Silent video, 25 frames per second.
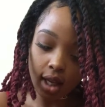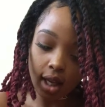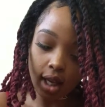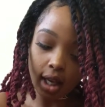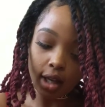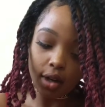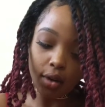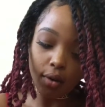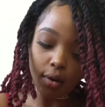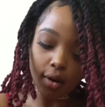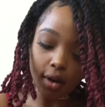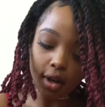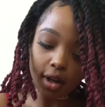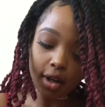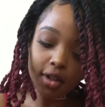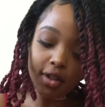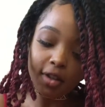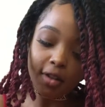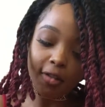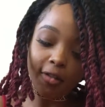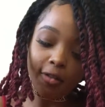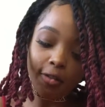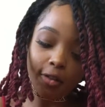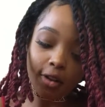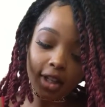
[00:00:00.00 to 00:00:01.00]
in order
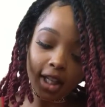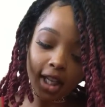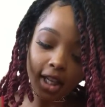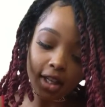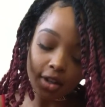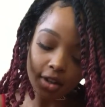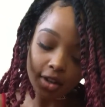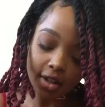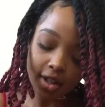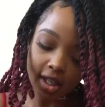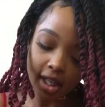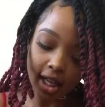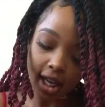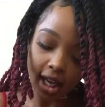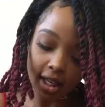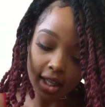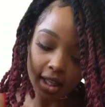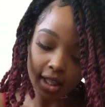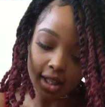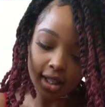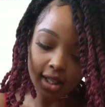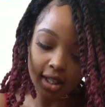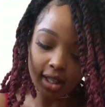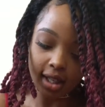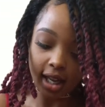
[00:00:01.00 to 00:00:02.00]
to fully understand
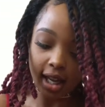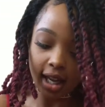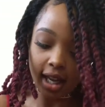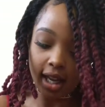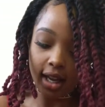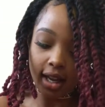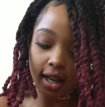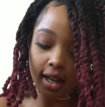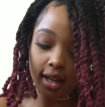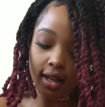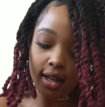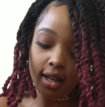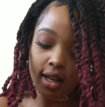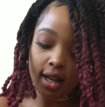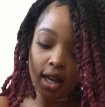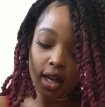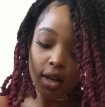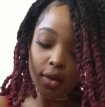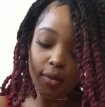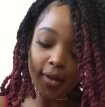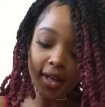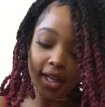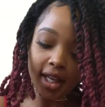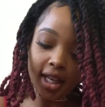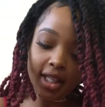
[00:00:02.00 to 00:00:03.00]
asteya,
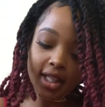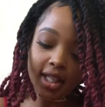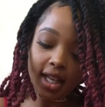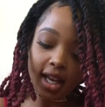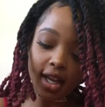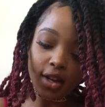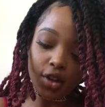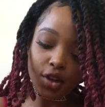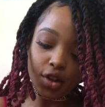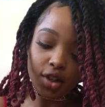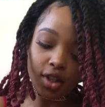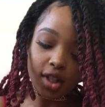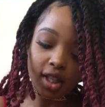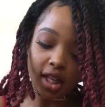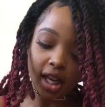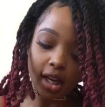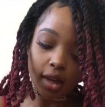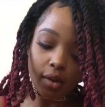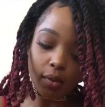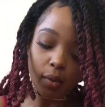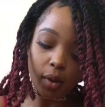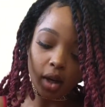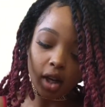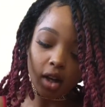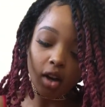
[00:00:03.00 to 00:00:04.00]
we need to
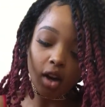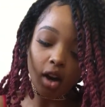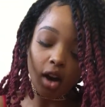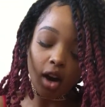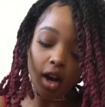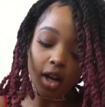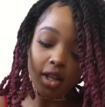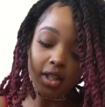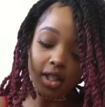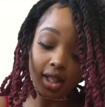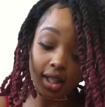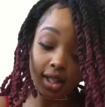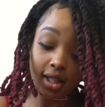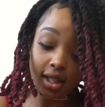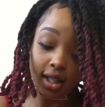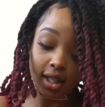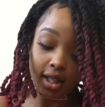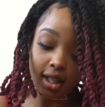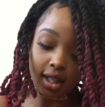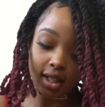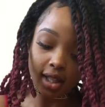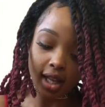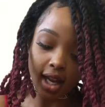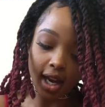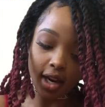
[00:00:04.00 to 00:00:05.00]
understand what causes the
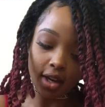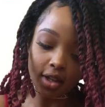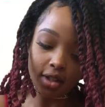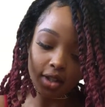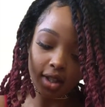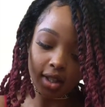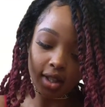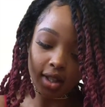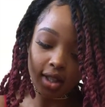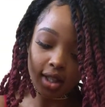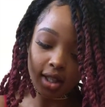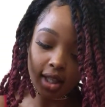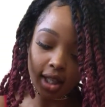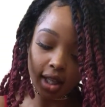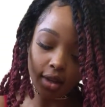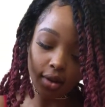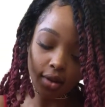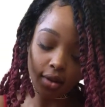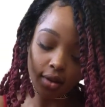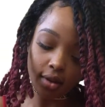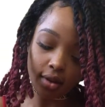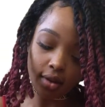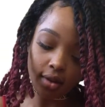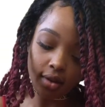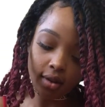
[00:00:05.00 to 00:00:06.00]
desire to steal.
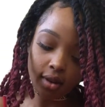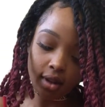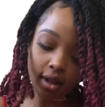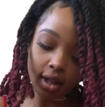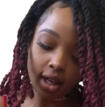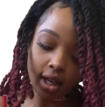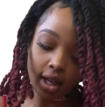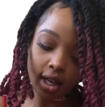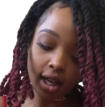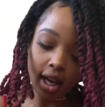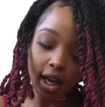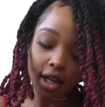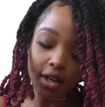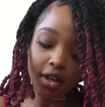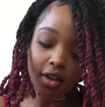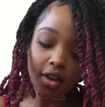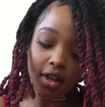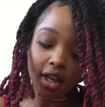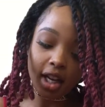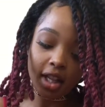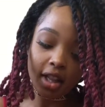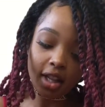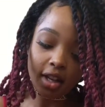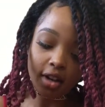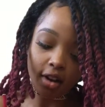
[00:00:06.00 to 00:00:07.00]

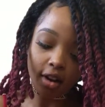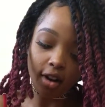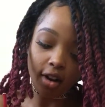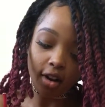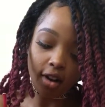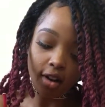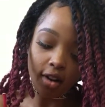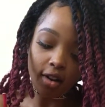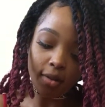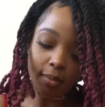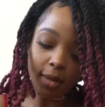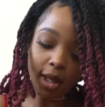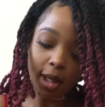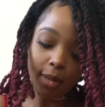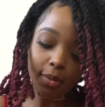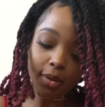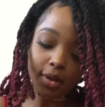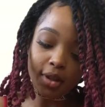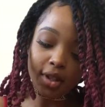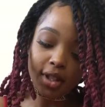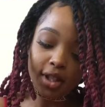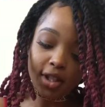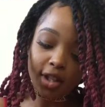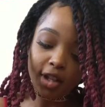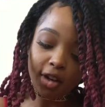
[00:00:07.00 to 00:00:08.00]
Underneath it all, people
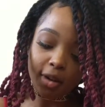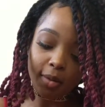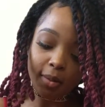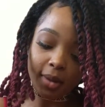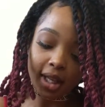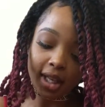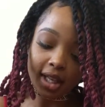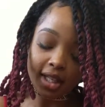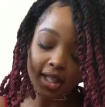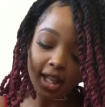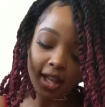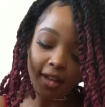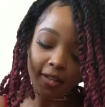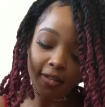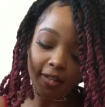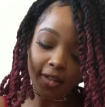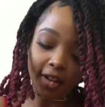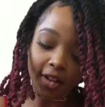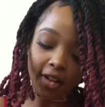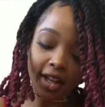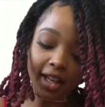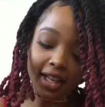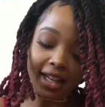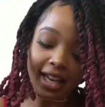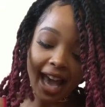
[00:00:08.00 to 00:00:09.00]
steal because they feel
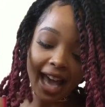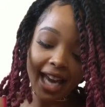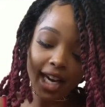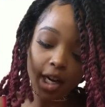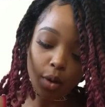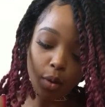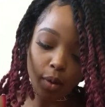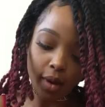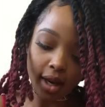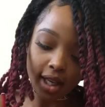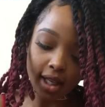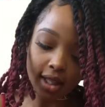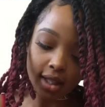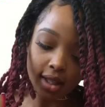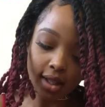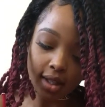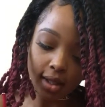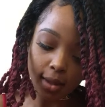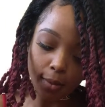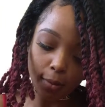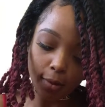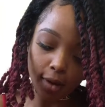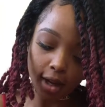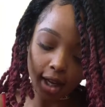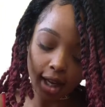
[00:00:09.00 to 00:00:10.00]
inadequate in
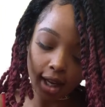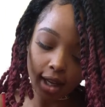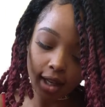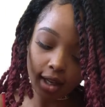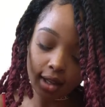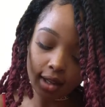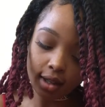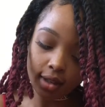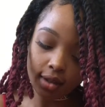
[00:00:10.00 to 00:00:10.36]
some way.